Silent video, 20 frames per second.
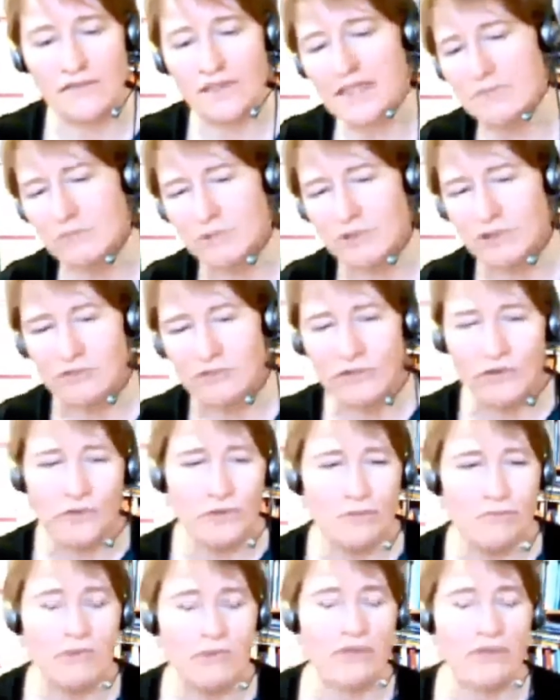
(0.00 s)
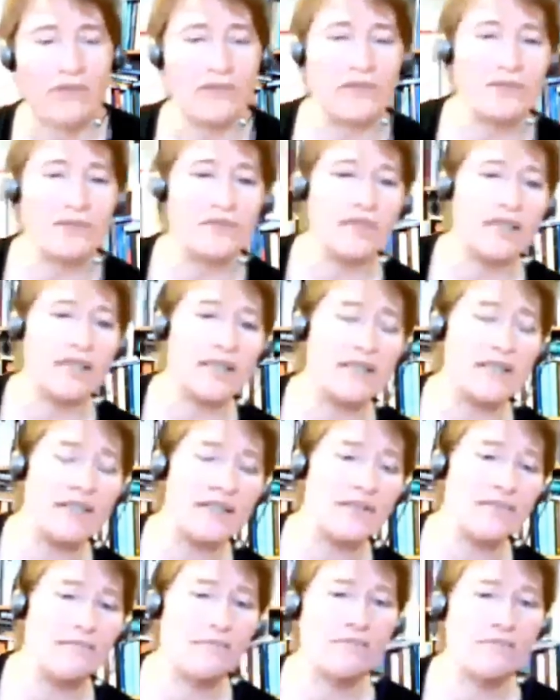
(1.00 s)
Facebook group
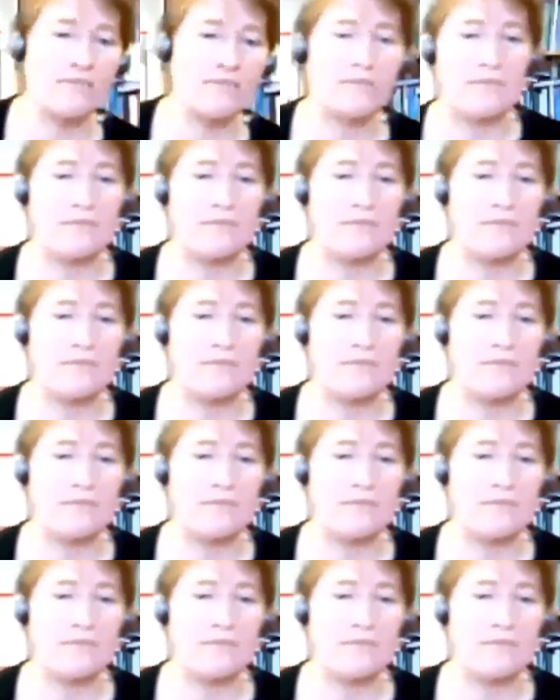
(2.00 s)
or